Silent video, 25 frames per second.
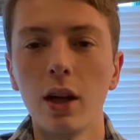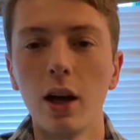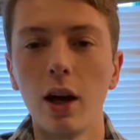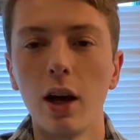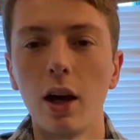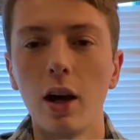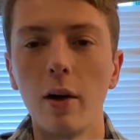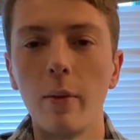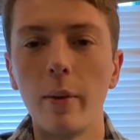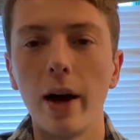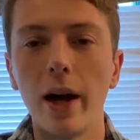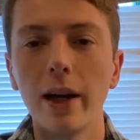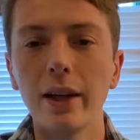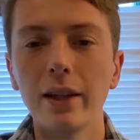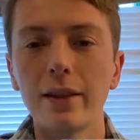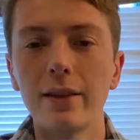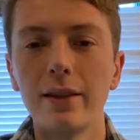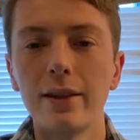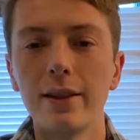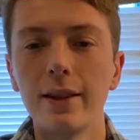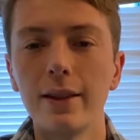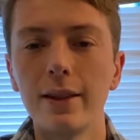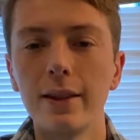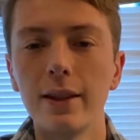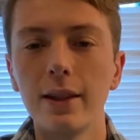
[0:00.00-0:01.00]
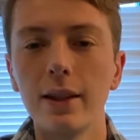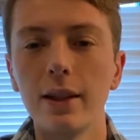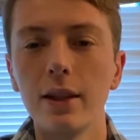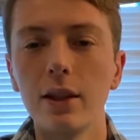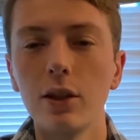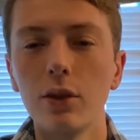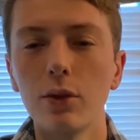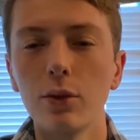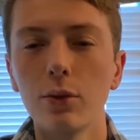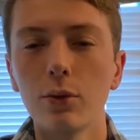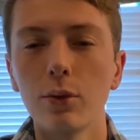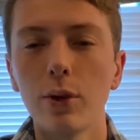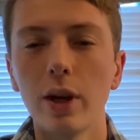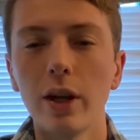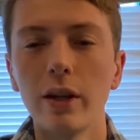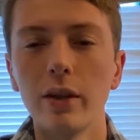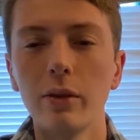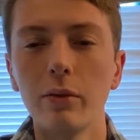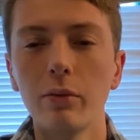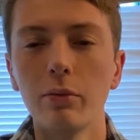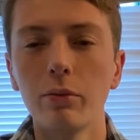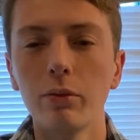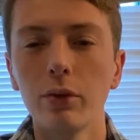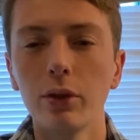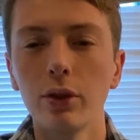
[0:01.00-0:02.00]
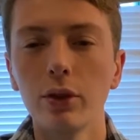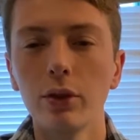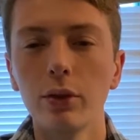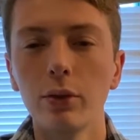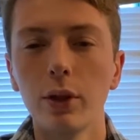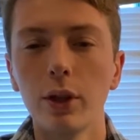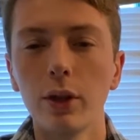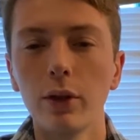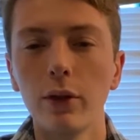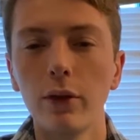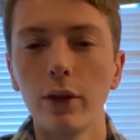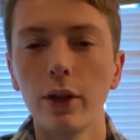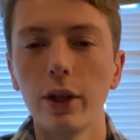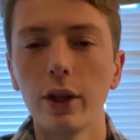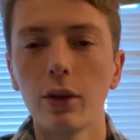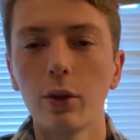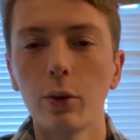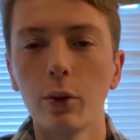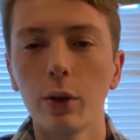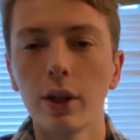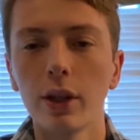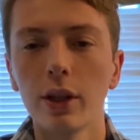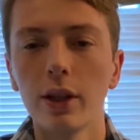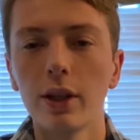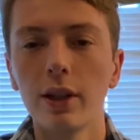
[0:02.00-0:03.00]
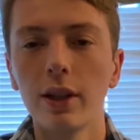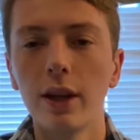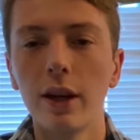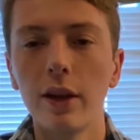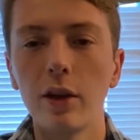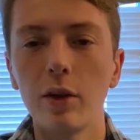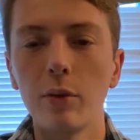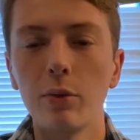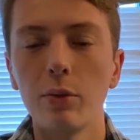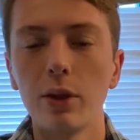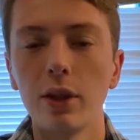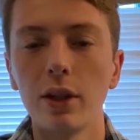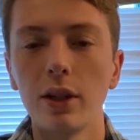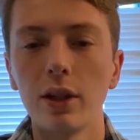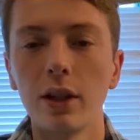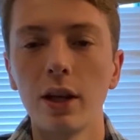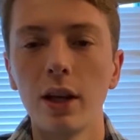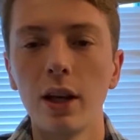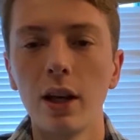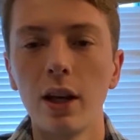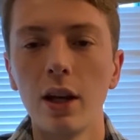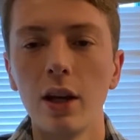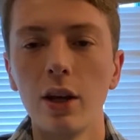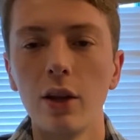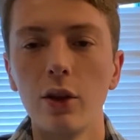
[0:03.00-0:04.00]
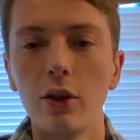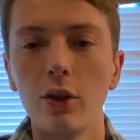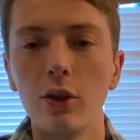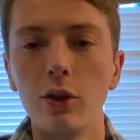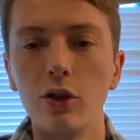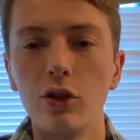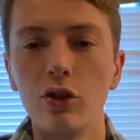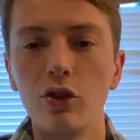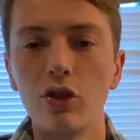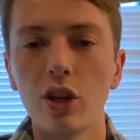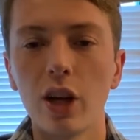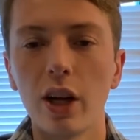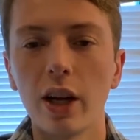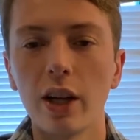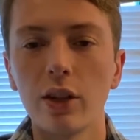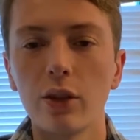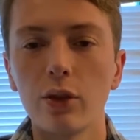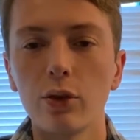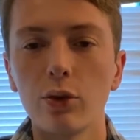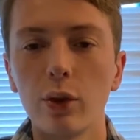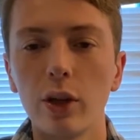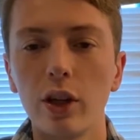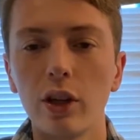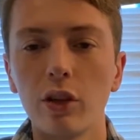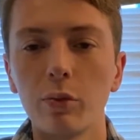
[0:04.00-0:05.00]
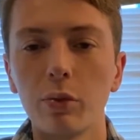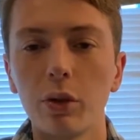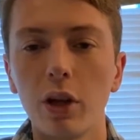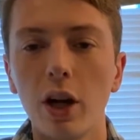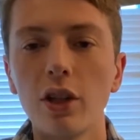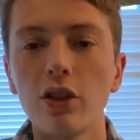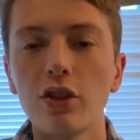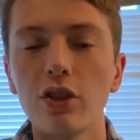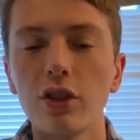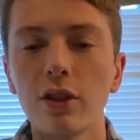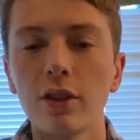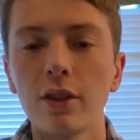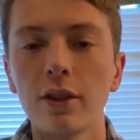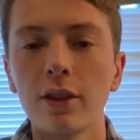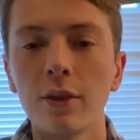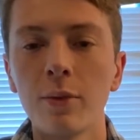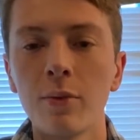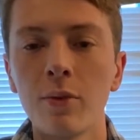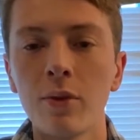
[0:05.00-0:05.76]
I could see red and blue on a flannel working together, but the giant gray splotches,